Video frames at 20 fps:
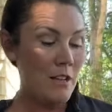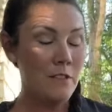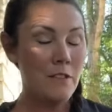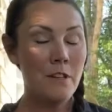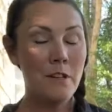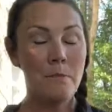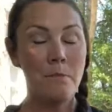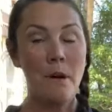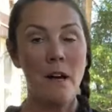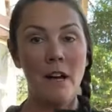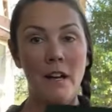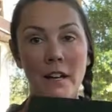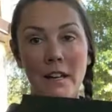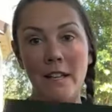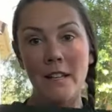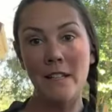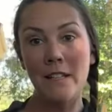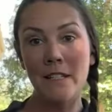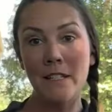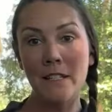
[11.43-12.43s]
The
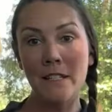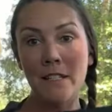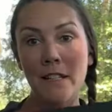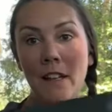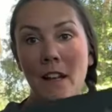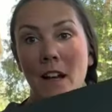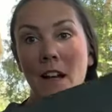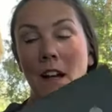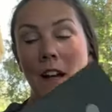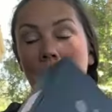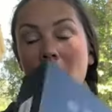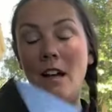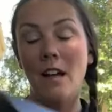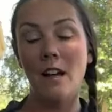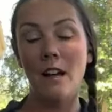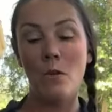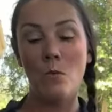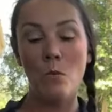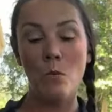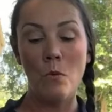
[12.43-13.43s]
Pawious
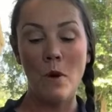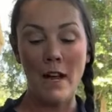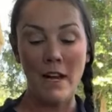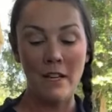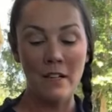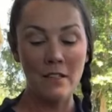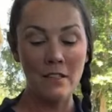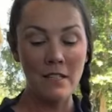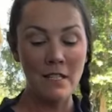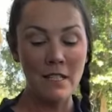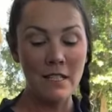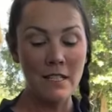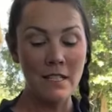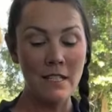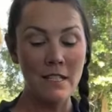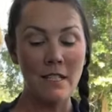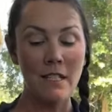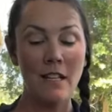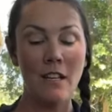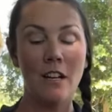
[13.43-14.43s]

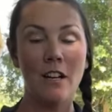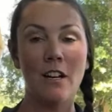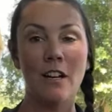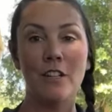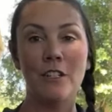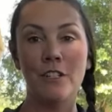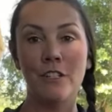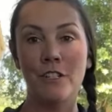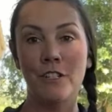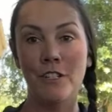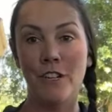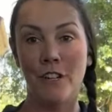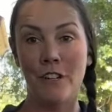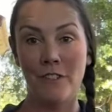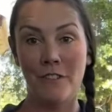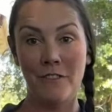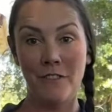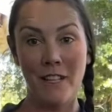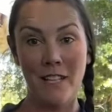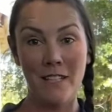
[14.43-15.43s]
wireless
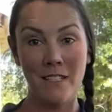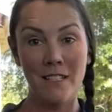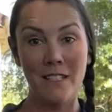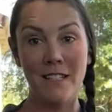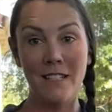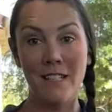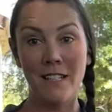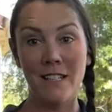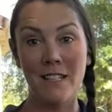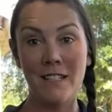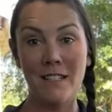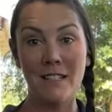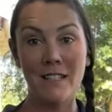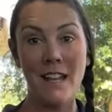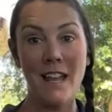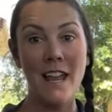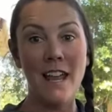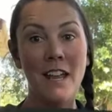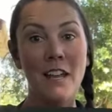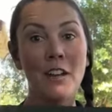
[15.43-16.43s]
dog fence is
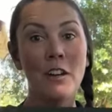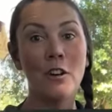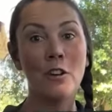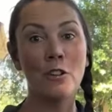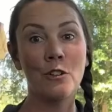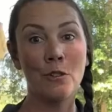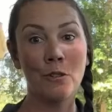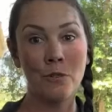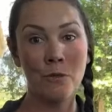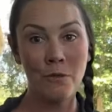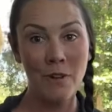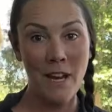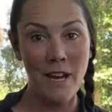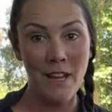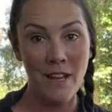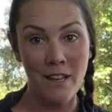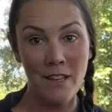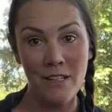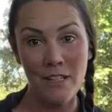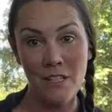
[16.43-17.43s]
a
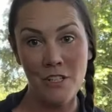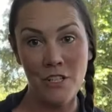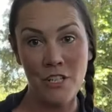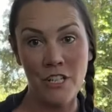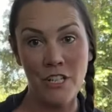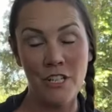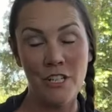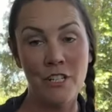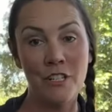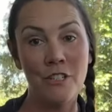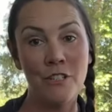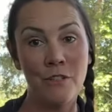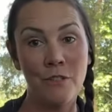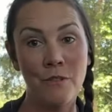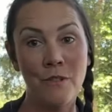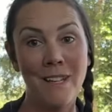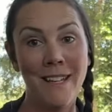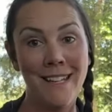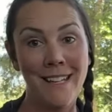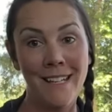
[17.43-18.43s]
great addition
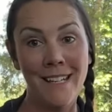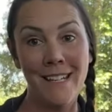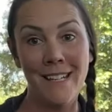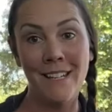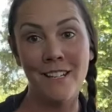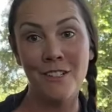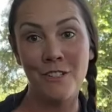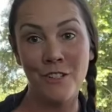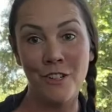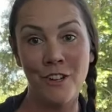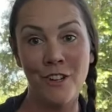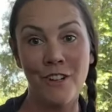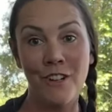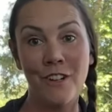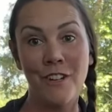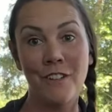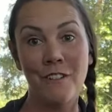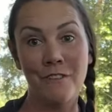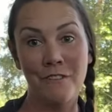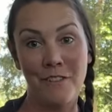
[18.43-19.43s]
to any
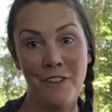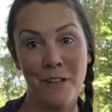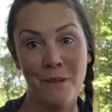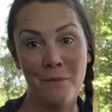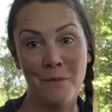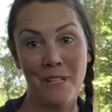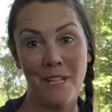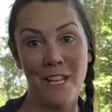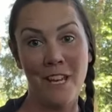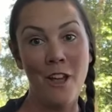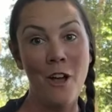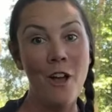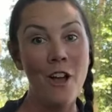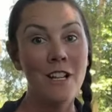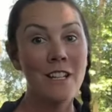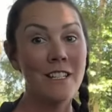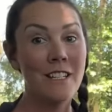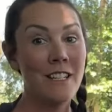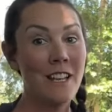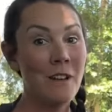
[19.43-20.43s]
dog family.
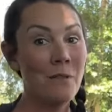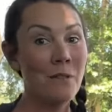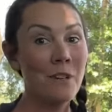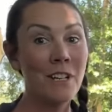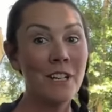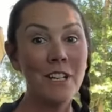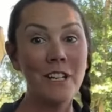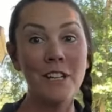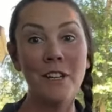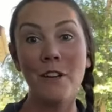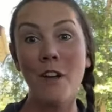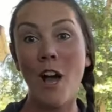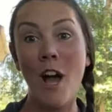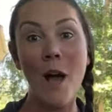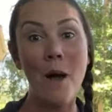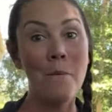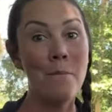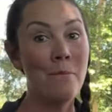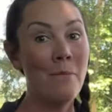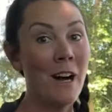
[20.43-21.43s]
Today we're going to
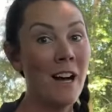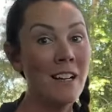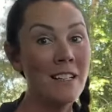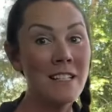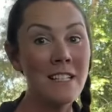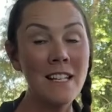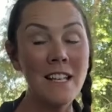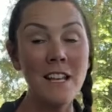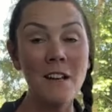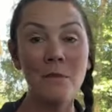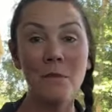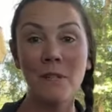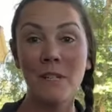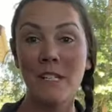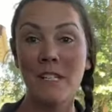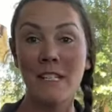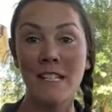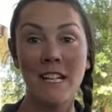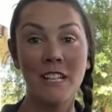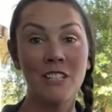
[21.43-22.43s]
unbox it. We're
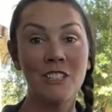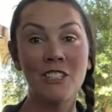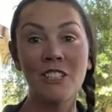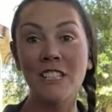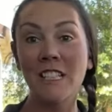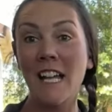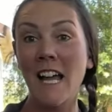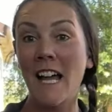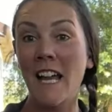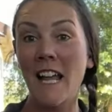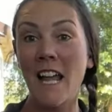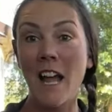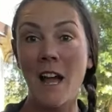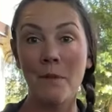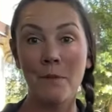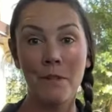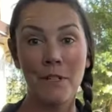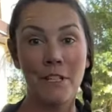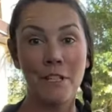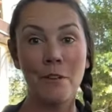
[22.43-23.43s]
going to take a look at it.
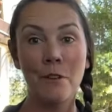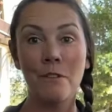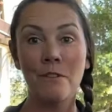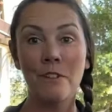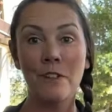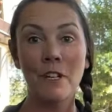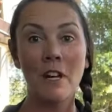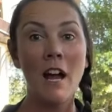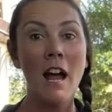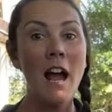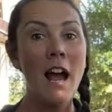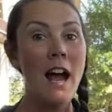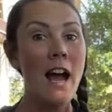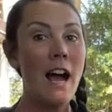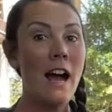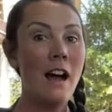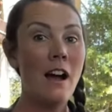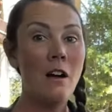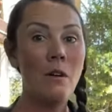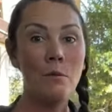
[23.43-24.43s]
I'm going to go over
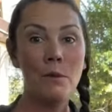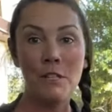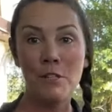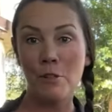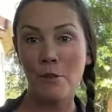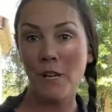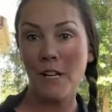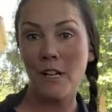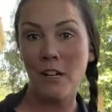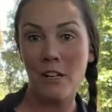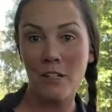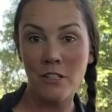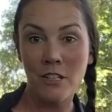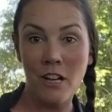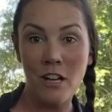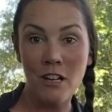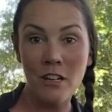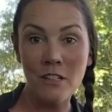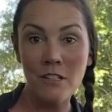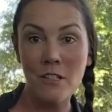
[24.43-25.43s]
how we train our
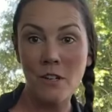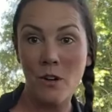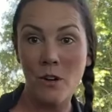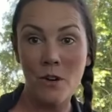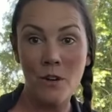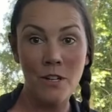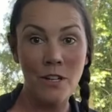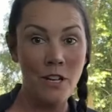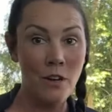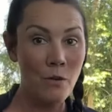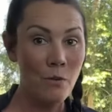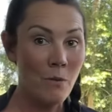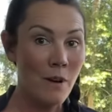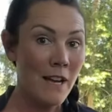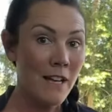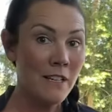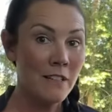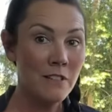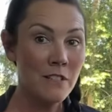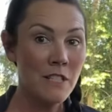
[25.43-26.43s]
dogs on a
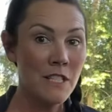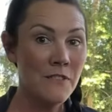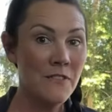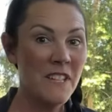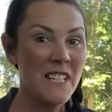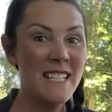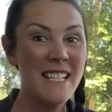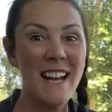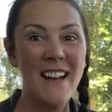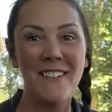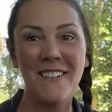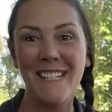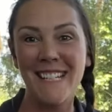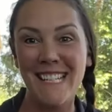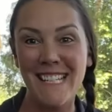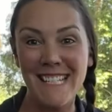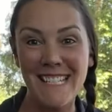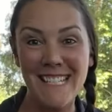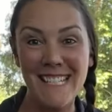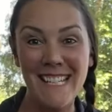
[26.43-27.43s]
wireless fence, how
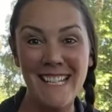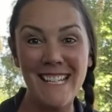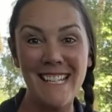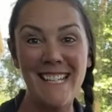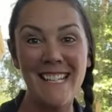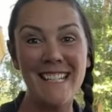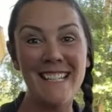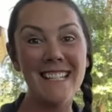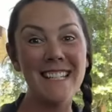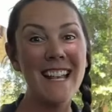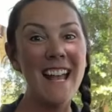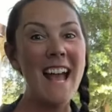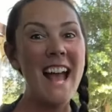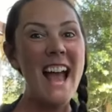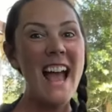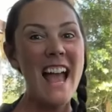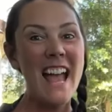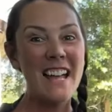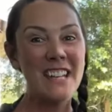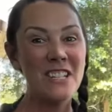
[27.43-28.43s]
easy it is,
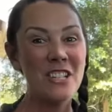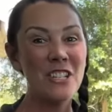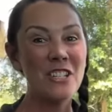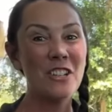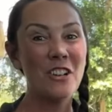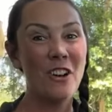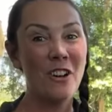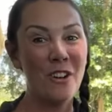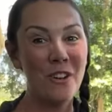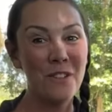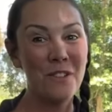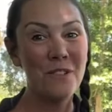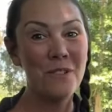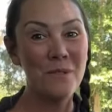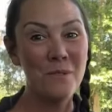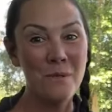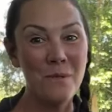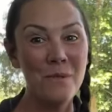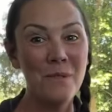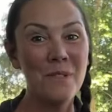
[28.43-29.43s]
and just all the
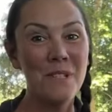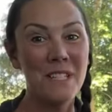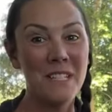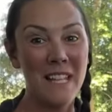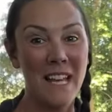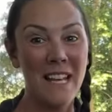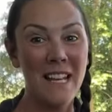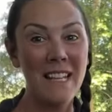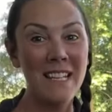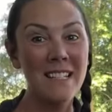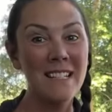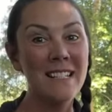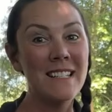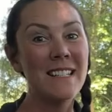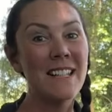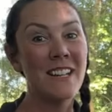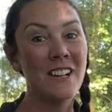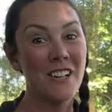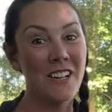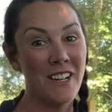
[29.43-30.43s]
cool settings
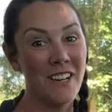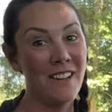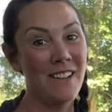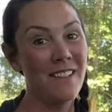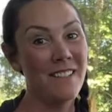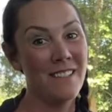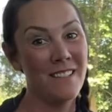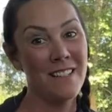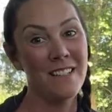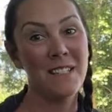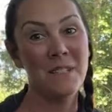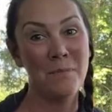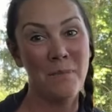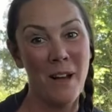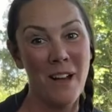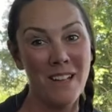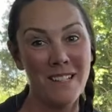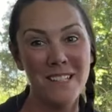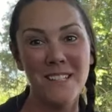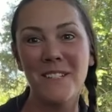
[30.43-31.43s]
that are in this
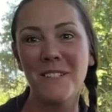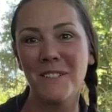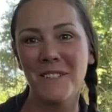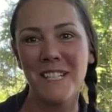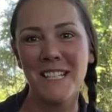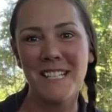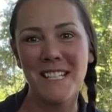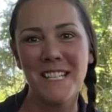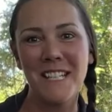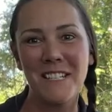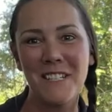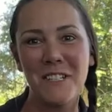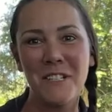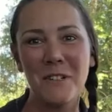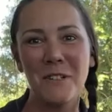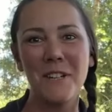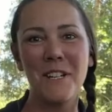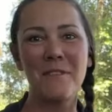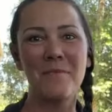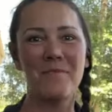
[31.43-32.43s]
box. So let's get
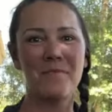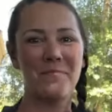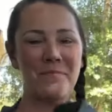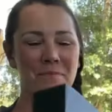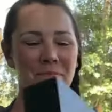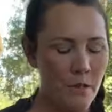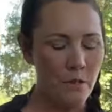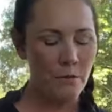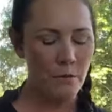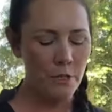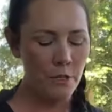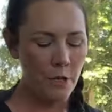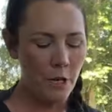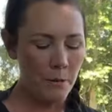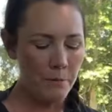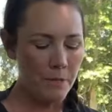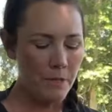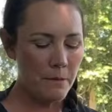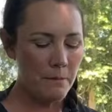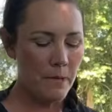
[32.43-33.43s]
to it. When you
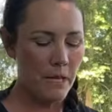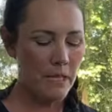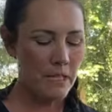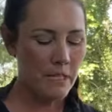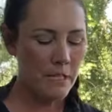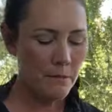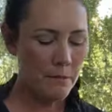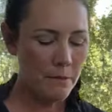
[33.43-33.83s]
open the box, I